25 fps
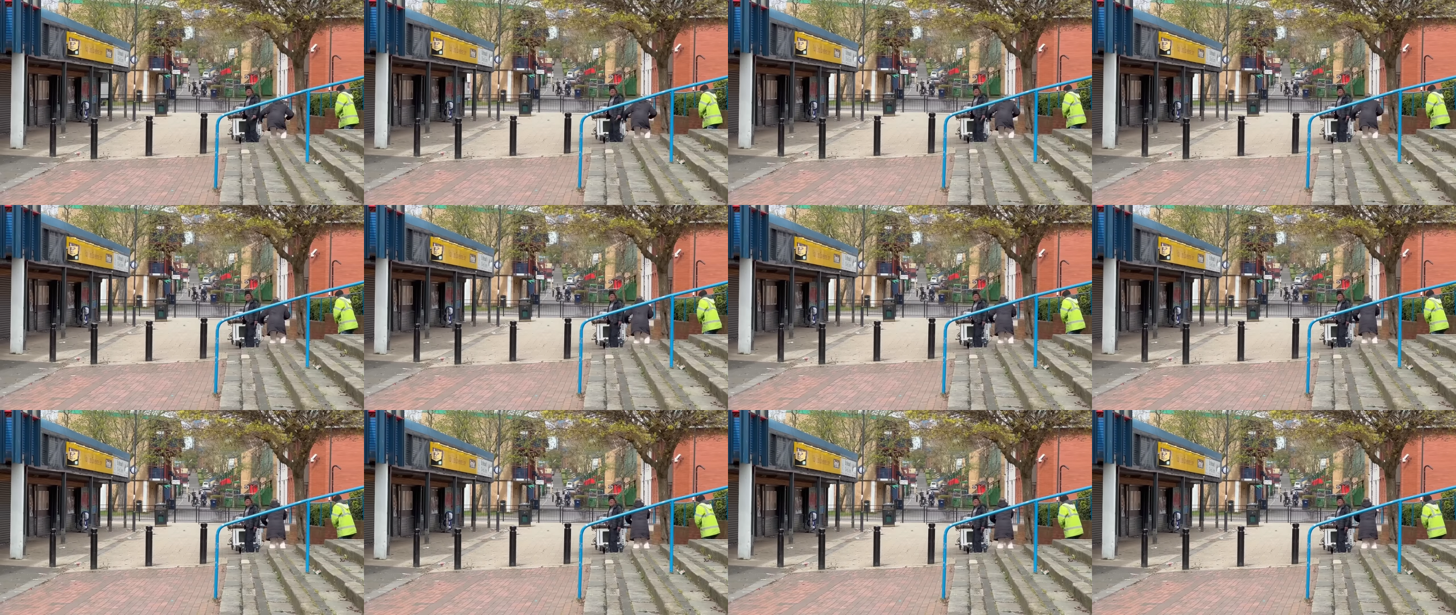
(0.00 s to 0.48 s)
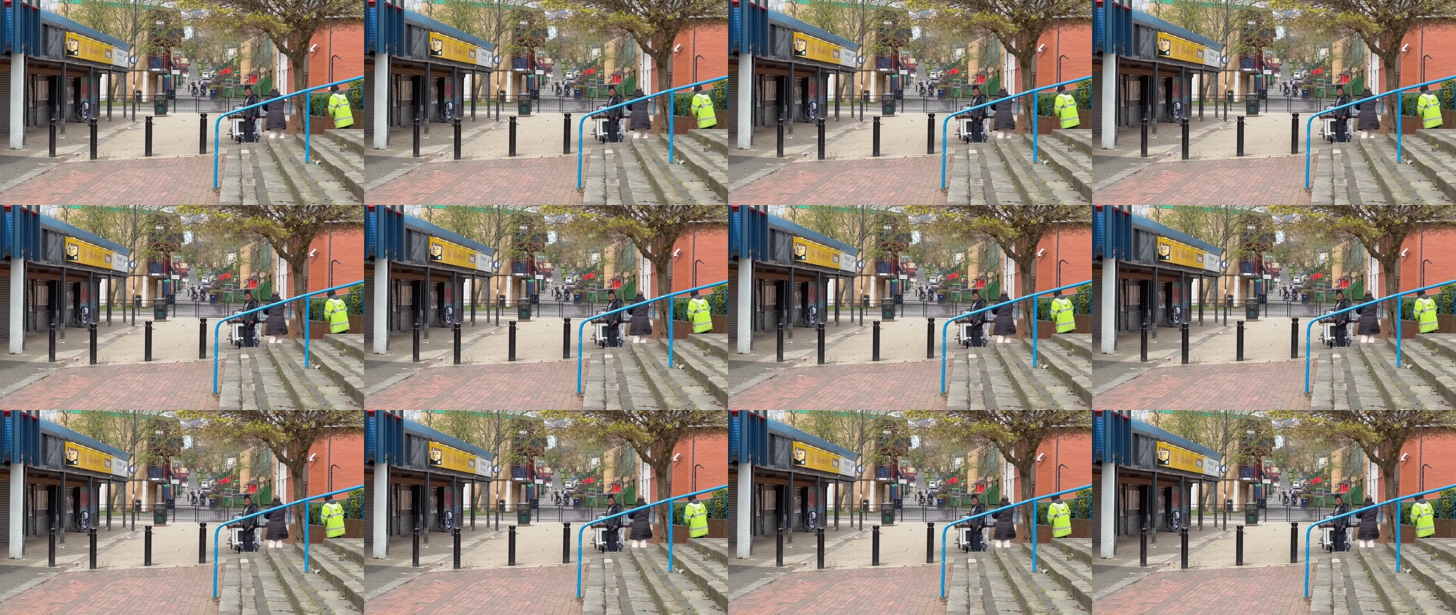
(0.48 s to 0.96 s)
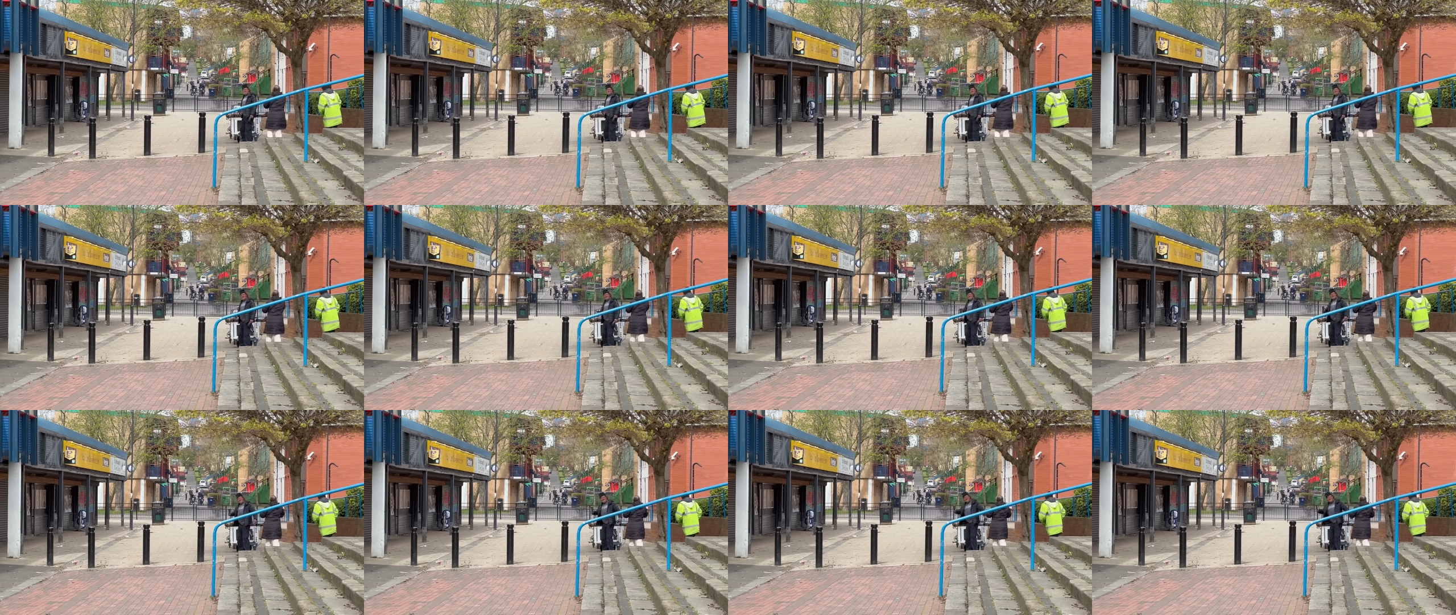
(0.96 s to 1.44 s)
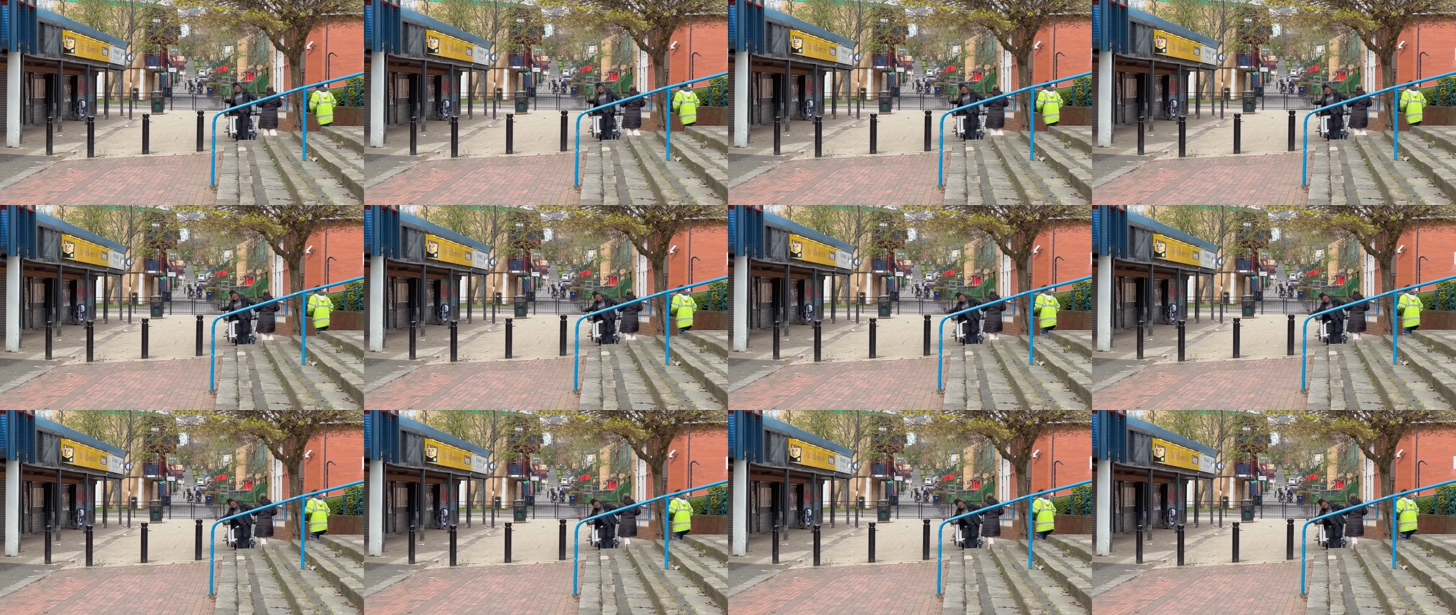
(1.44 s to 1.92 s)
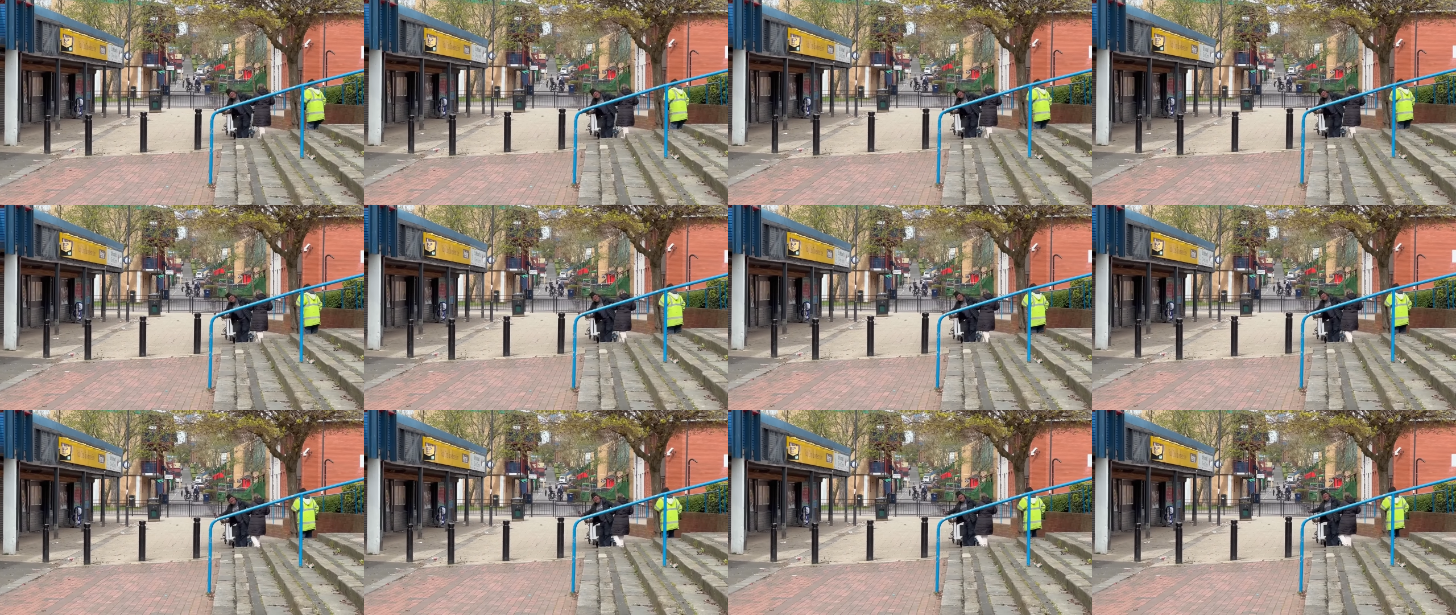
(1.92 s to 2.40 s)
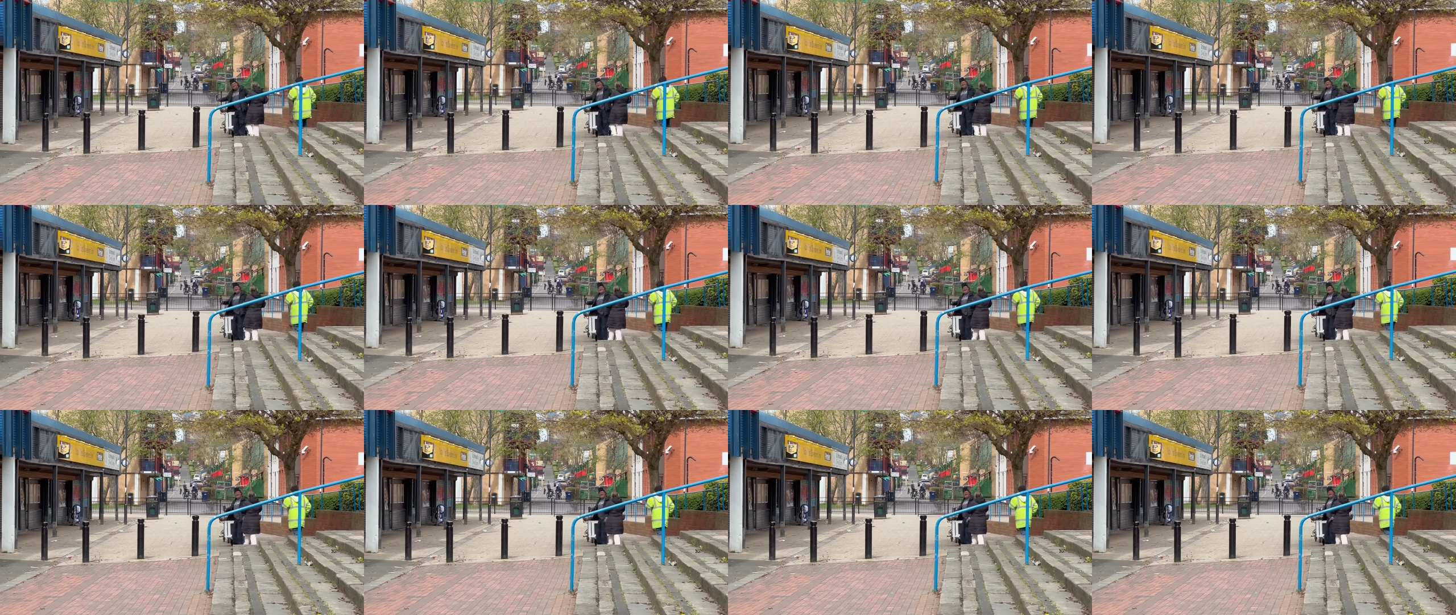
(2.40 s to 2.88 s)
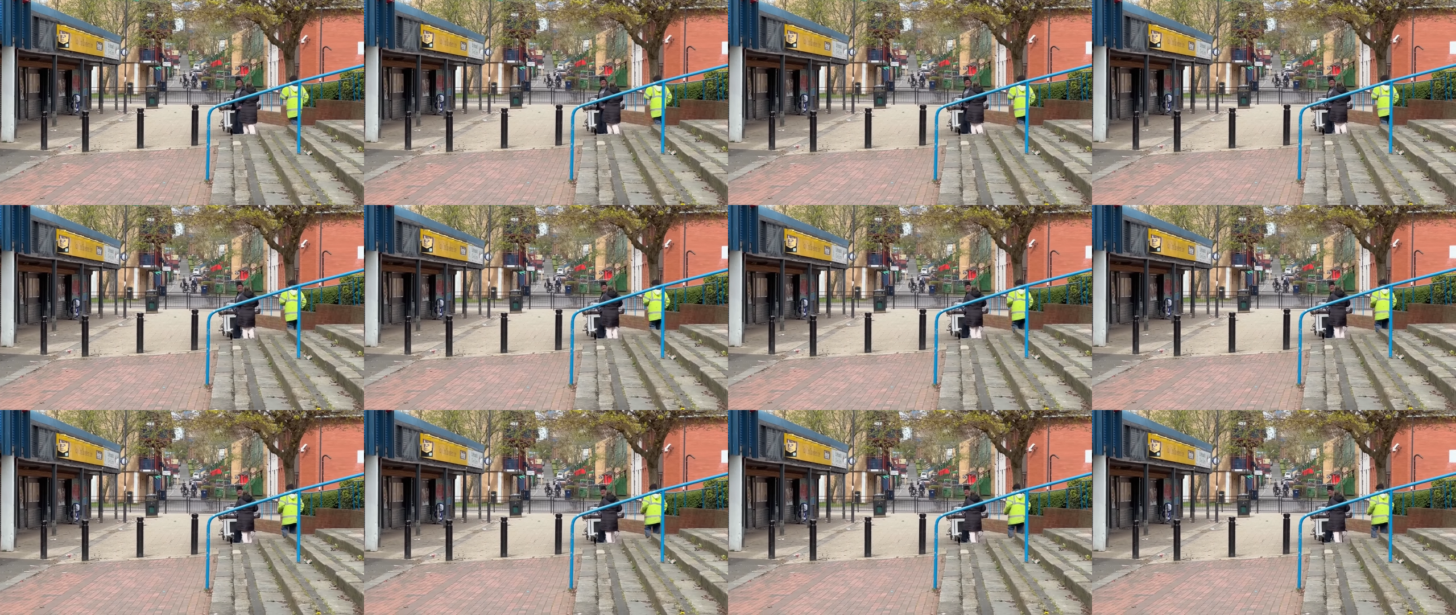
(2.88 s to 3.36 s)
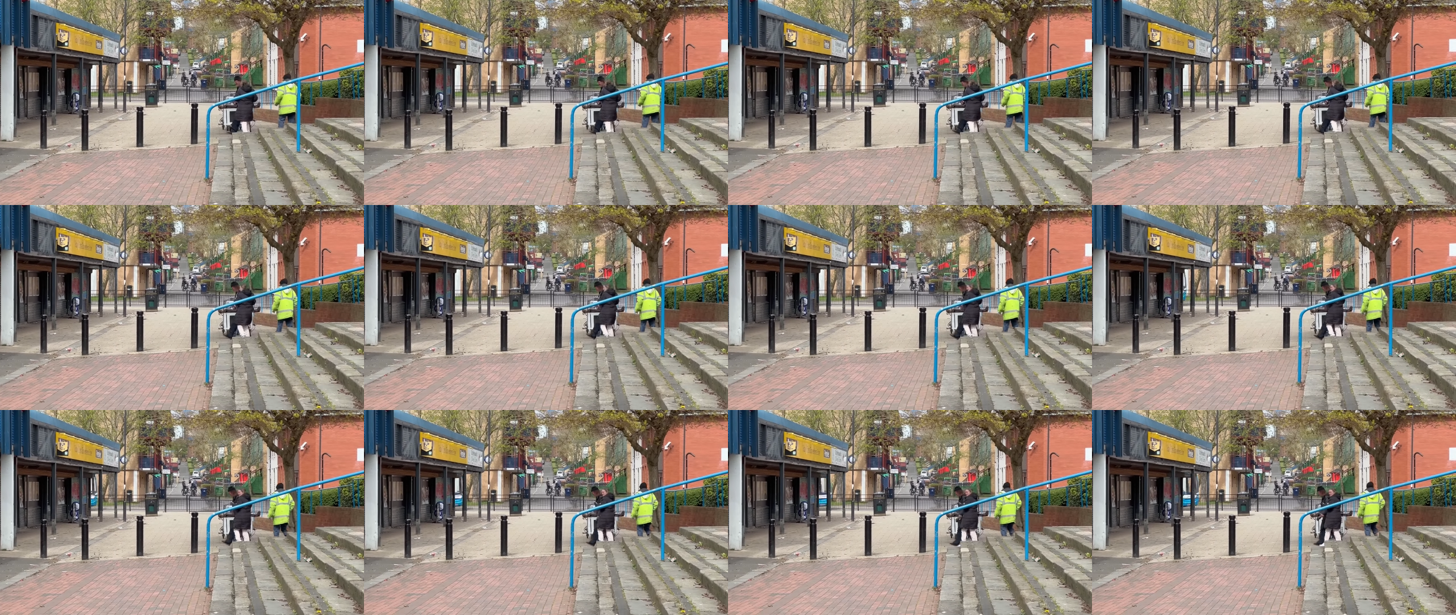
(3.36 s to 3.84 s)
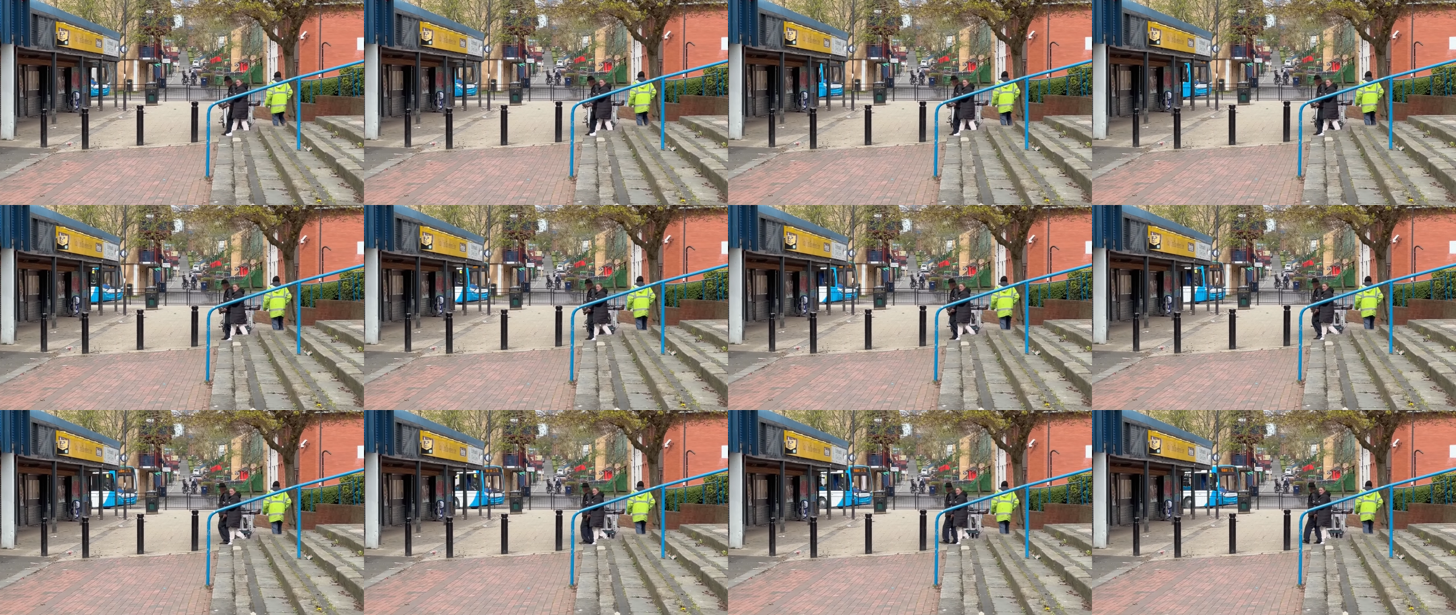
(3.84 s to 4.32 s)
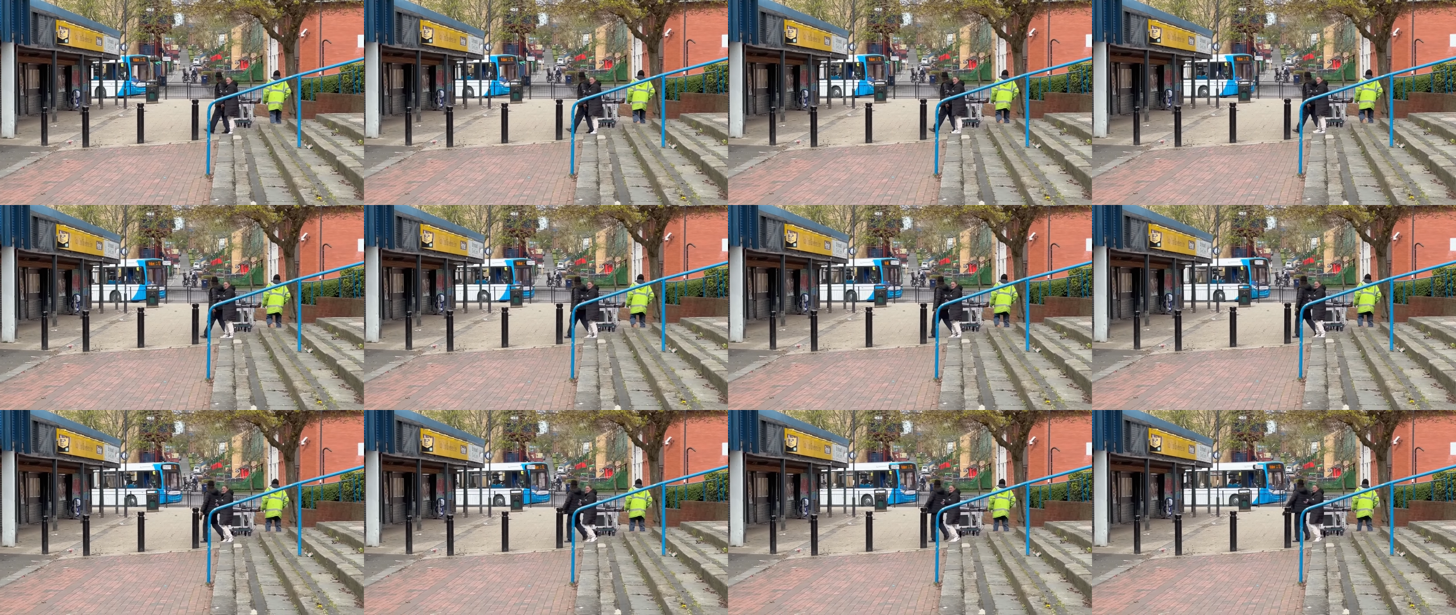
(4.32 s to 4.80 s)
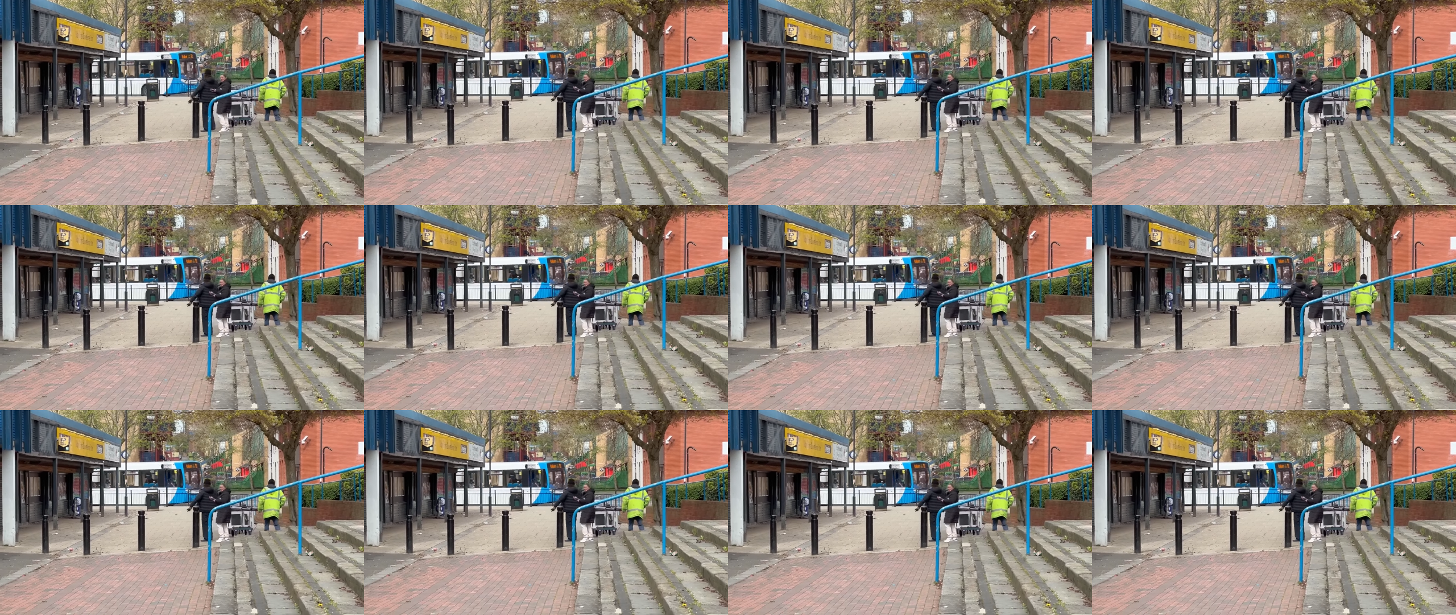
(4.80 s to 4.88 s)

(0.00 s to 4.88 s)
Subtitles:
Nobody's mouth can be seen.